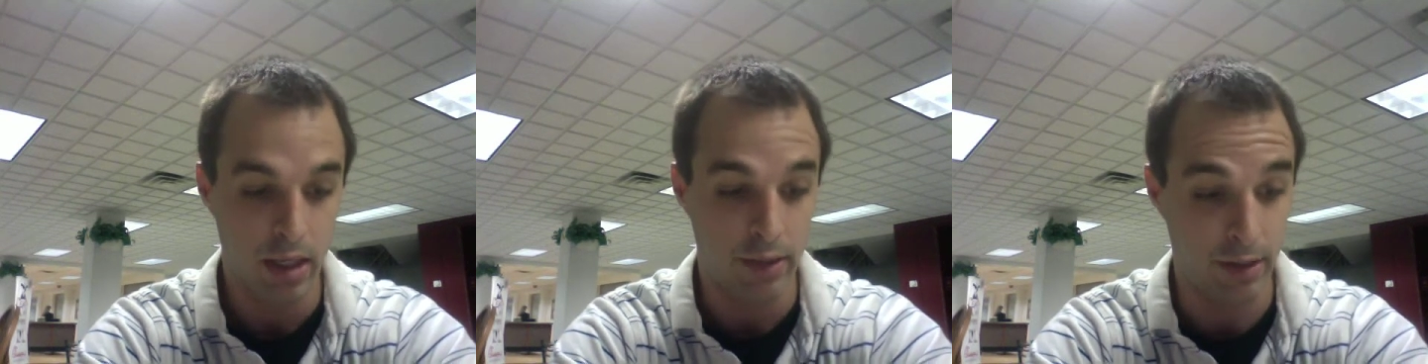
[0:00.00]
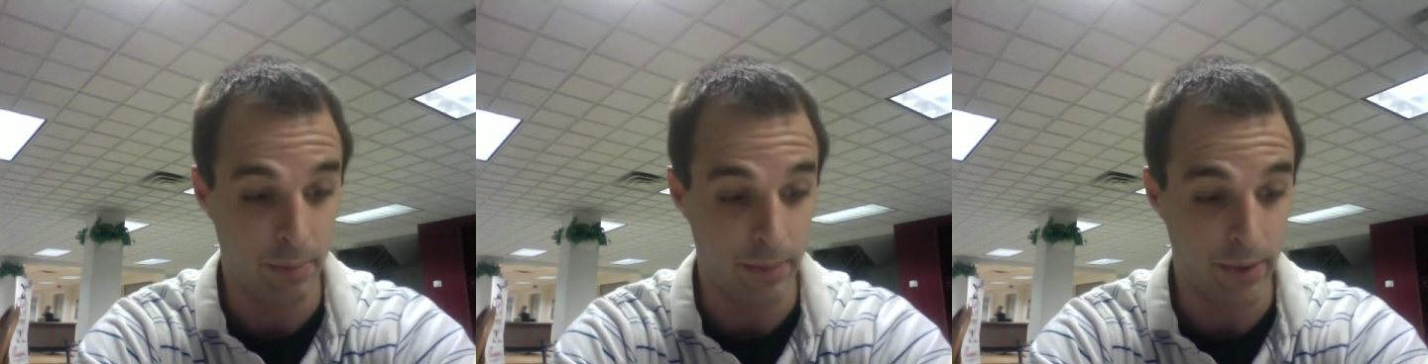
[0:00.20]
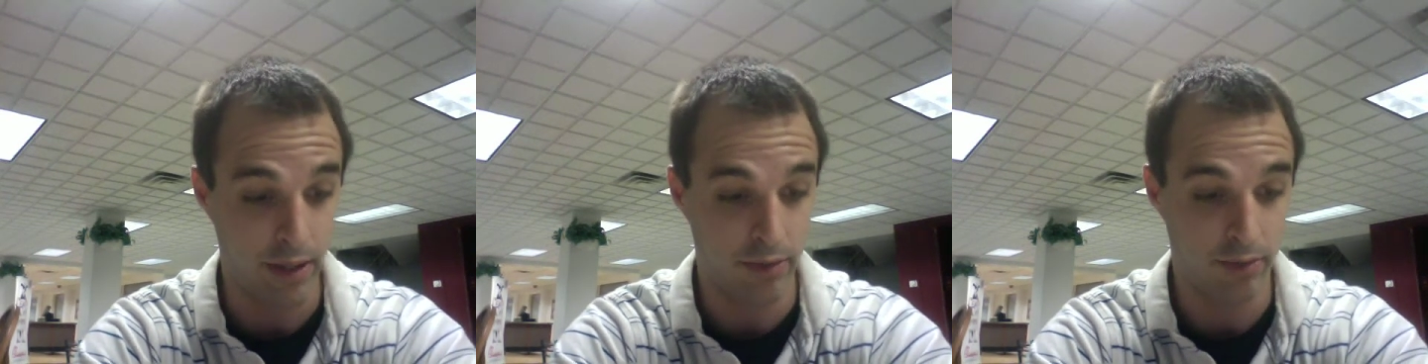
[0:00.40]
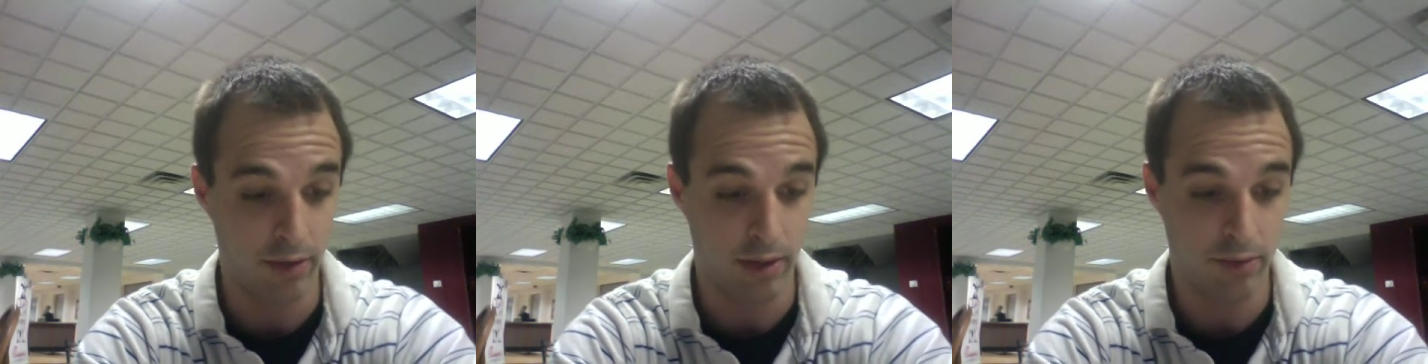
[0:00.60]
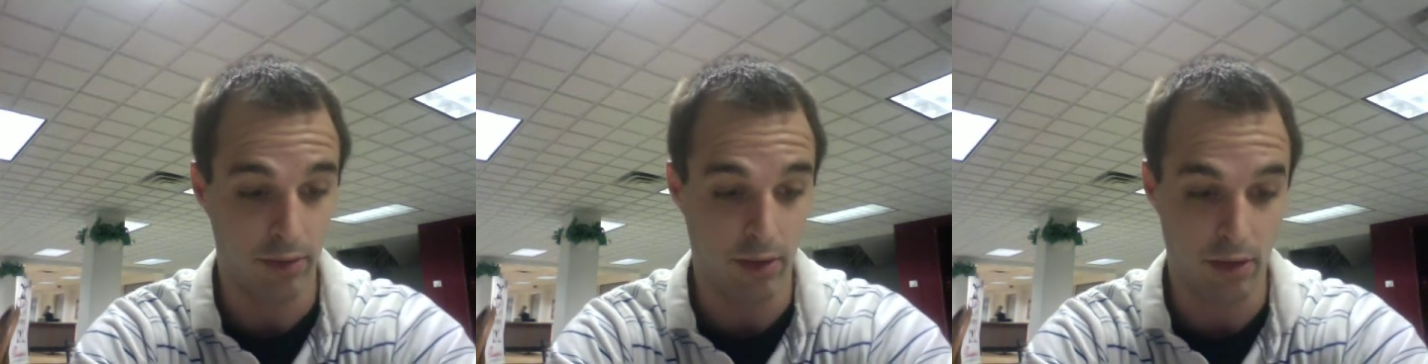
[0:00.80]

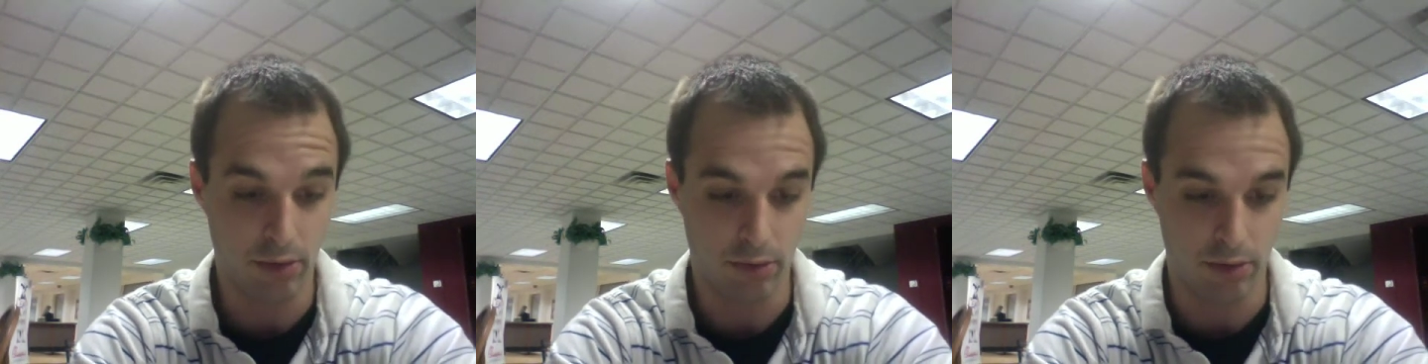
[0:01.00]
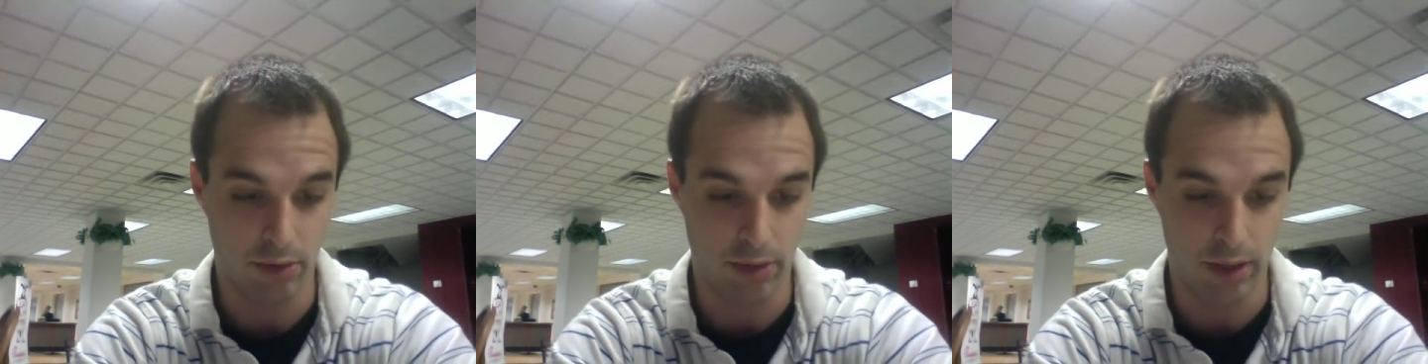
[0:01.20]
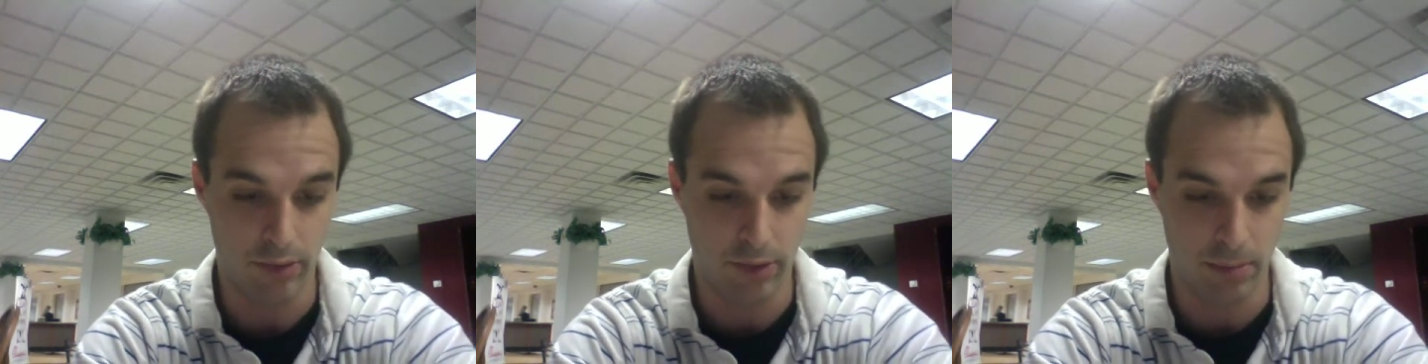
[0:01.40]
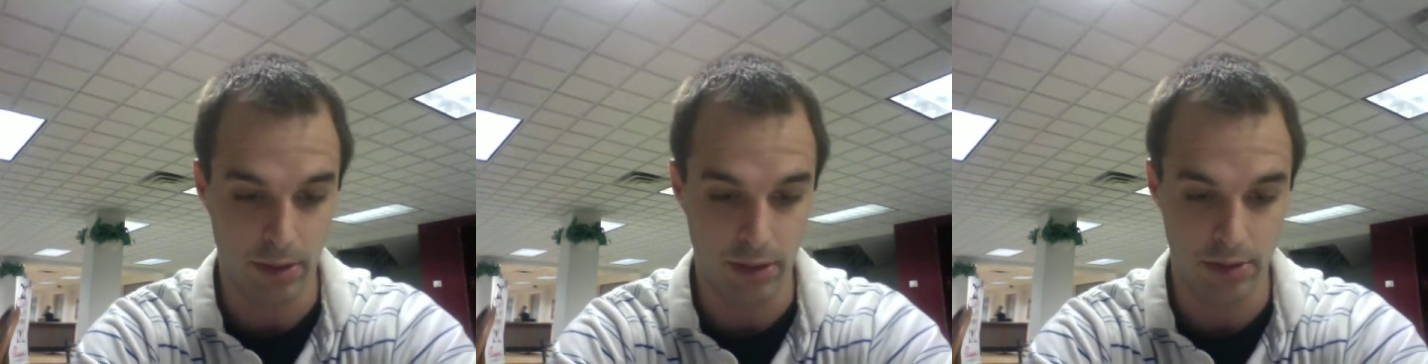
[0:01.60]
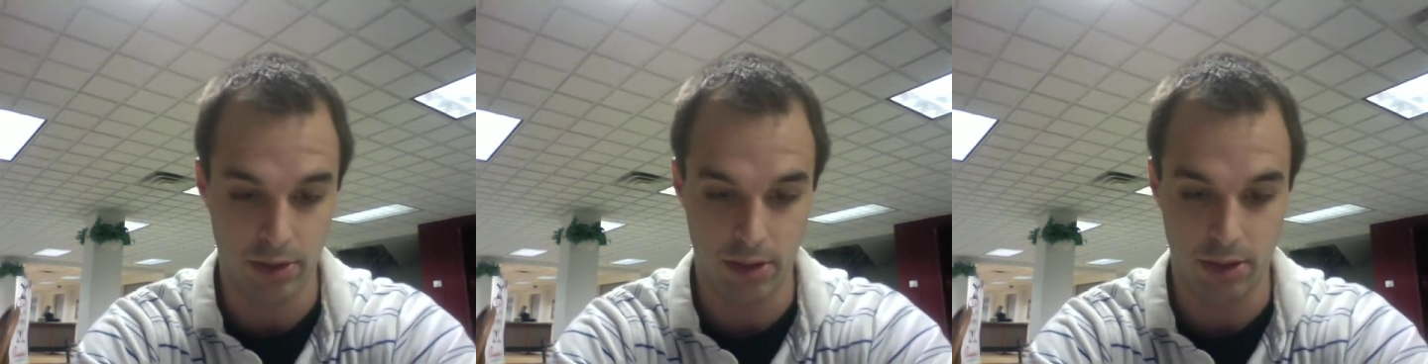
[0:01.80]
DPSS also has a
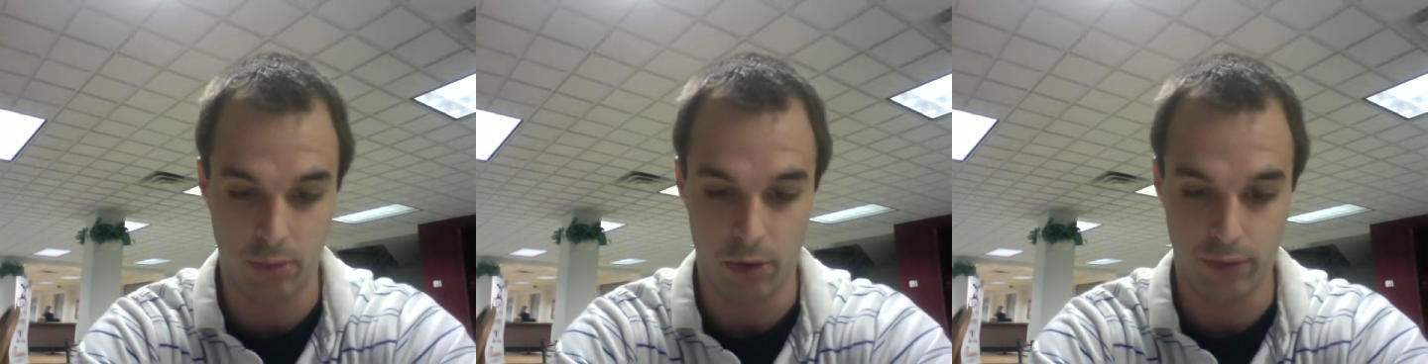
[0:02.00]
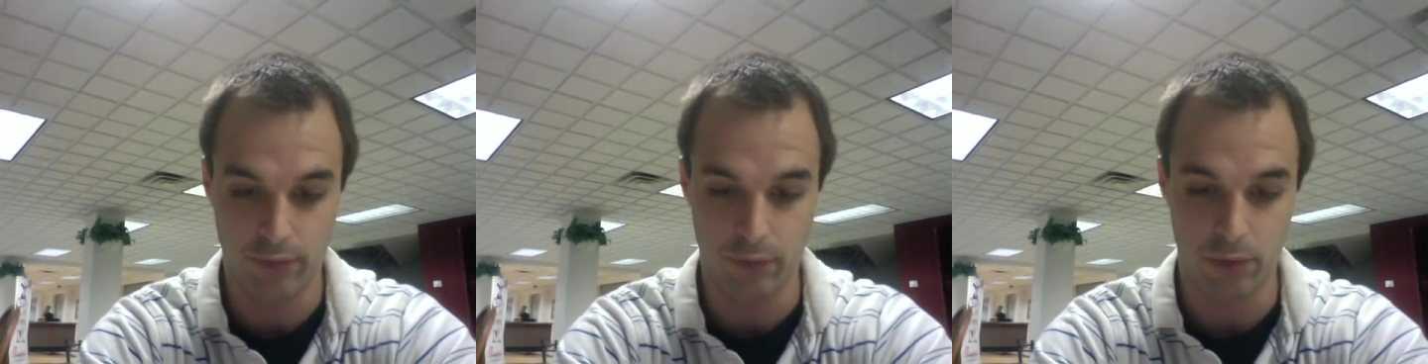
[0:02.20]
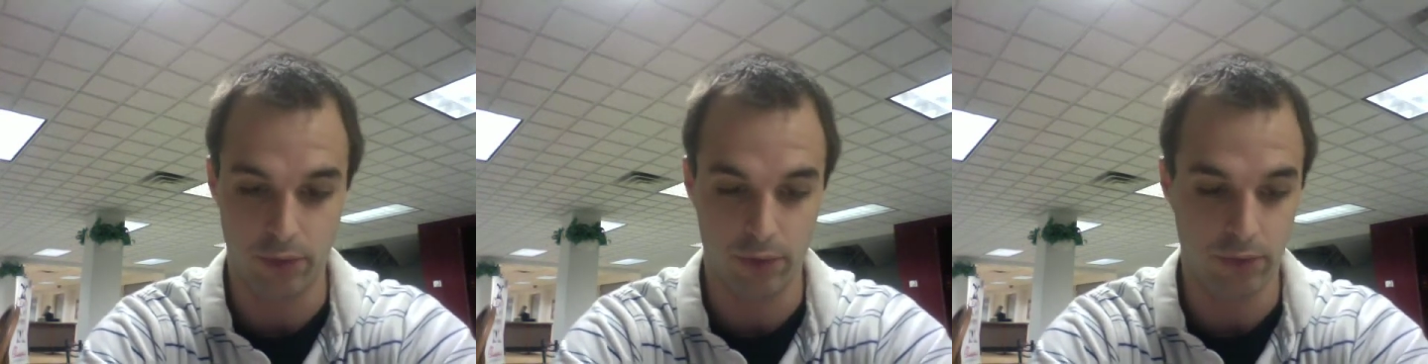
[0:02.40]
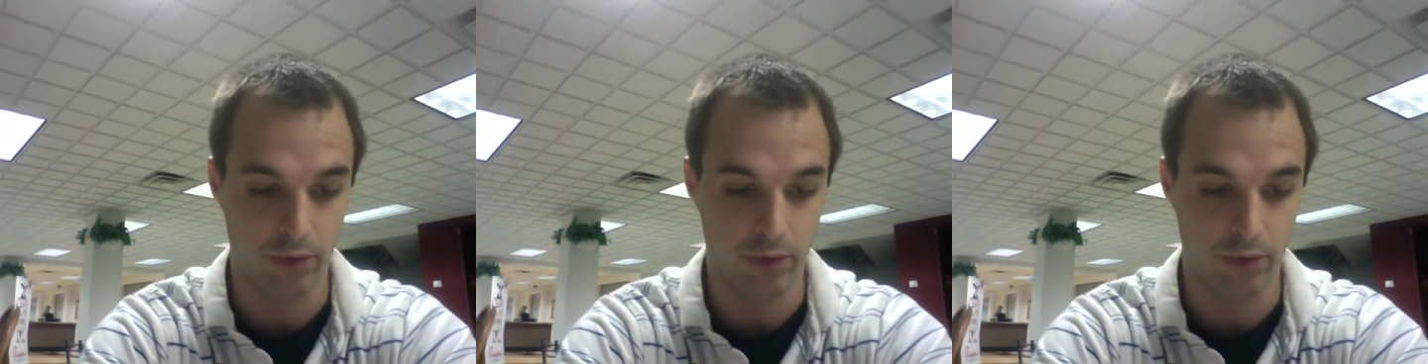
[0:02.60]
budgeted workforce